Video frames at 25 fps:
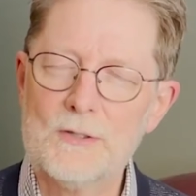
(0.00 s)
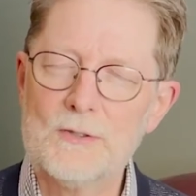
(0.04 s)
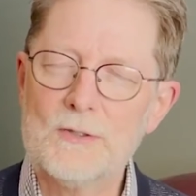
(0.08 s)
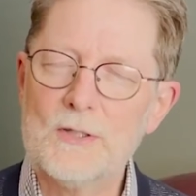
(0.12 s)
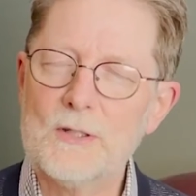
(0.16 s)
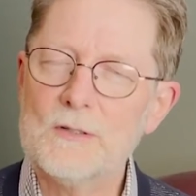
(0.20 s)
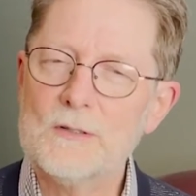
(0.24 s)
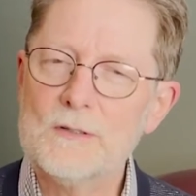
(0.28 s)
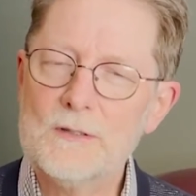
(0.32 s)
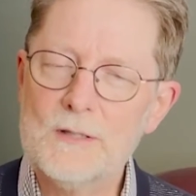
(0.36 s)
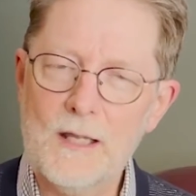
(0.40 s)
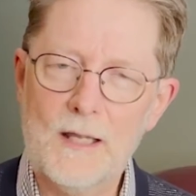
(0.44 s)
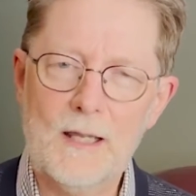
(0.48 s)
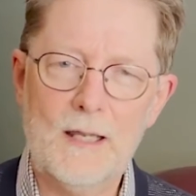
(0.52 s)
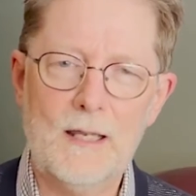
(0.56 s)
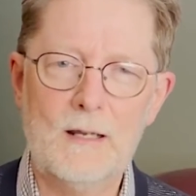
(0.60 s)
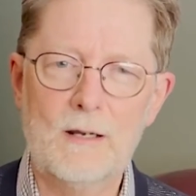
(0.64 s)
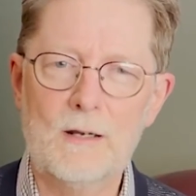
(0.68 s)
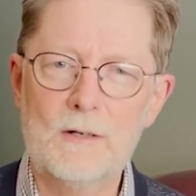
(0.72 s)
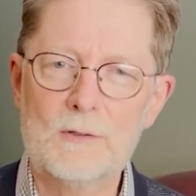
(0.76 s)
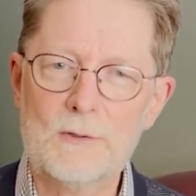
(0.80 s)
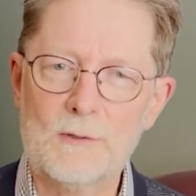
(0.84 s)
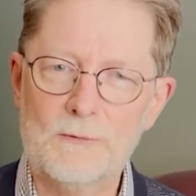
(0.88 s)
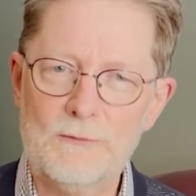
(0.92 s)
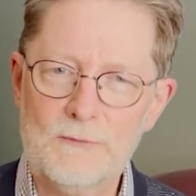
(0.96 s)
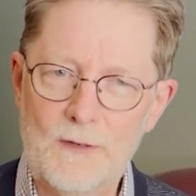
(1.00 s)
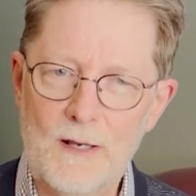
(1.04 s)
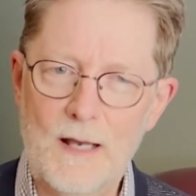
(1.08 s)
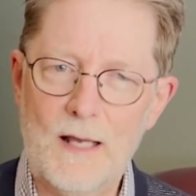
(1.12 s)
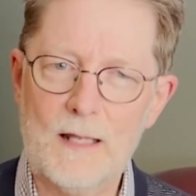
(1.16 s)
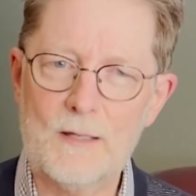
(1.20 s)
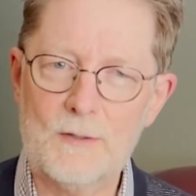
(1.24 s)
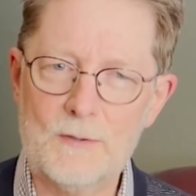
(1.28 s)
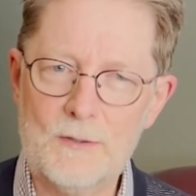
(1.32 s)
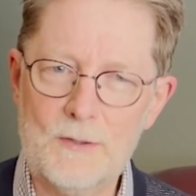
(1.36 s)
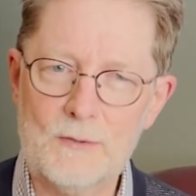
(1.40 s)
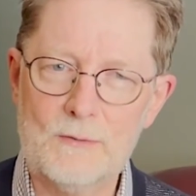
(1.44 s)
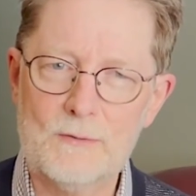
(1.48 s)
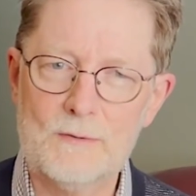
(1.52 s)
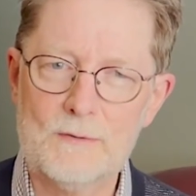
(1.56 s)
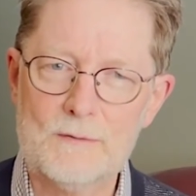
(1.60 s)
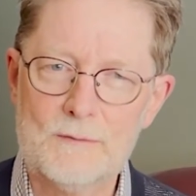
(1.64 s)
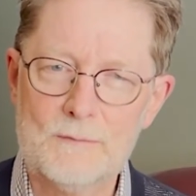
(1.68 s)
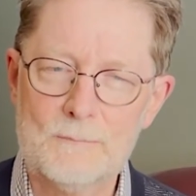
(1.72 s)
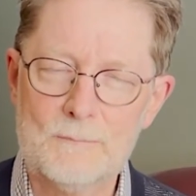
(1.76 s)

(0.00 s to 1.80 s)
to dare to follow you.